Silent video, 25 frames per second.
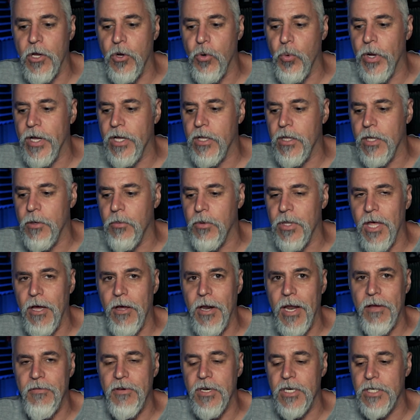quickly without
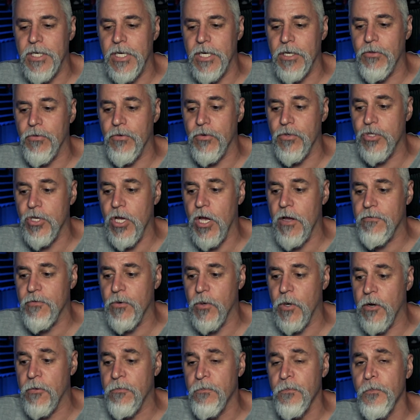having to dig through
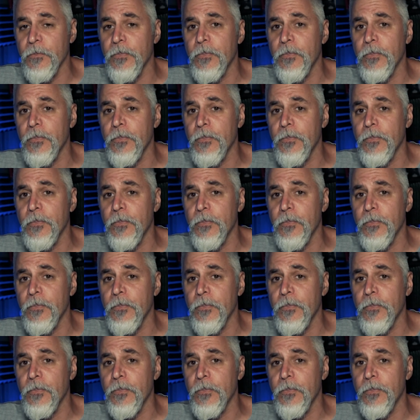software.